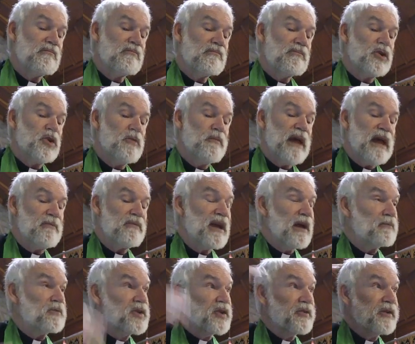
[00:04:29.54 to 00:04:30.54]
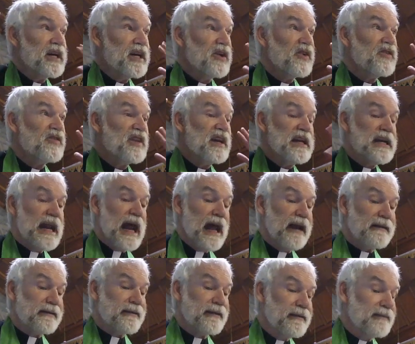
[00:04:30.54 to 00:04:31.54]
You may be up to your ears in
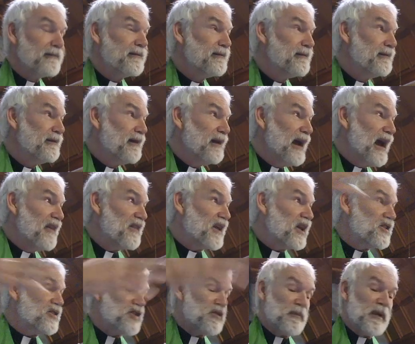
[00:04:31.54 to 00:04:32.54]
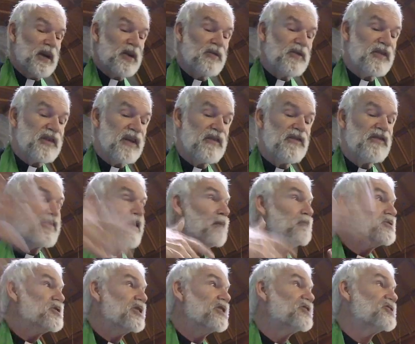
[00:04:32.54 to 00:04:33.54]
debt, and the conspicuous
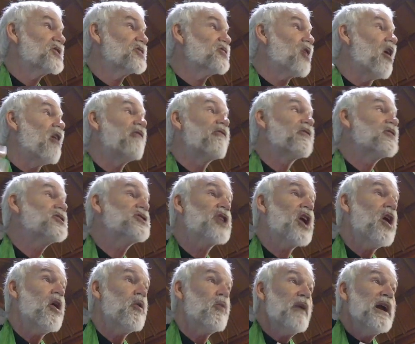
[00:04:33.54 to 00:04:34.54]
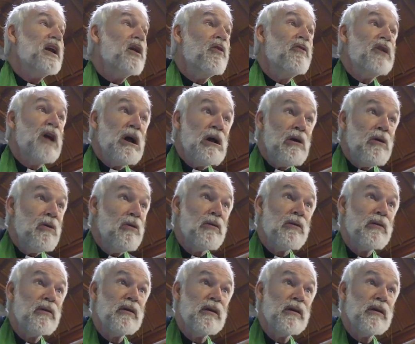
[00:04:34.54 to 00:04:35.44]
consumption is just all for show. We don't know.